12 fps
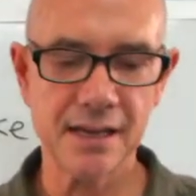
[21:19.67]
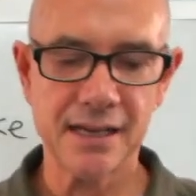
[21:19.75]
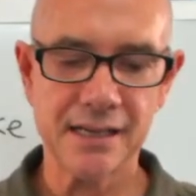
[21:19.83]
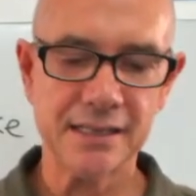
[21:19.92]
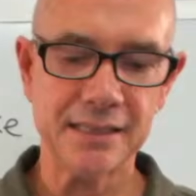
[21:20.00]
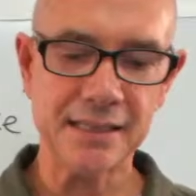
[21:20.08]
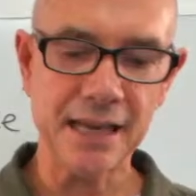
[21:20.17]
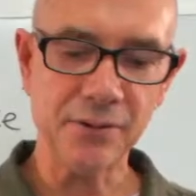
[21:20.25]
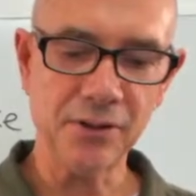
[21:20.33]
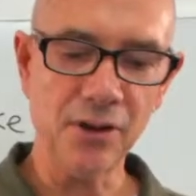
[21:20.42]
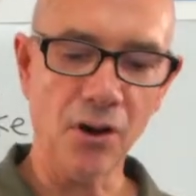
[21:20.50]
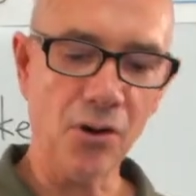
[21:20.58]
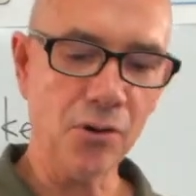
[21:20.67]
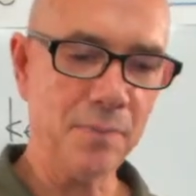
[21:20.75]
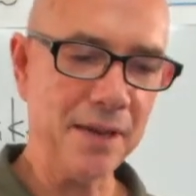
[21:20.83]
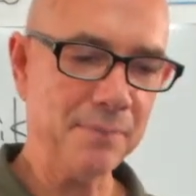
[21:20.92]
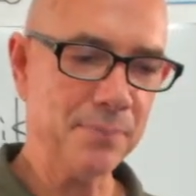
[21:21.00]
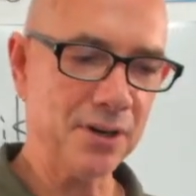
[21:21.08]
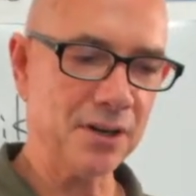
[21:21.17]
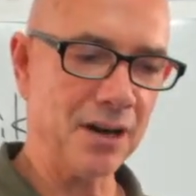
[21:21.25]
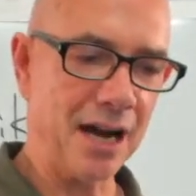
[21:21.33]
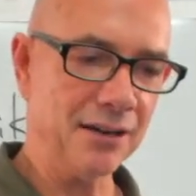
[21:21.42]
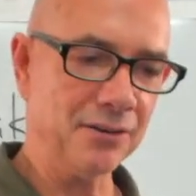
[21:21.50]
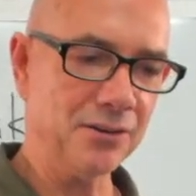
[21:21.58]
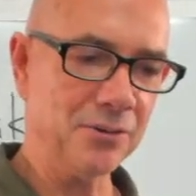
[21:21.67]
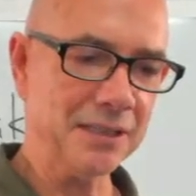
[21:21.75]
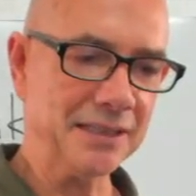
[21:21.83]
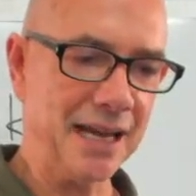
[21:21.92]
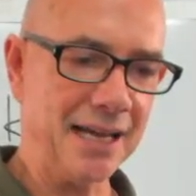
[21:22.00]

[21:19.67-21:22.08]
Sewu, the O B burger. I don't know what that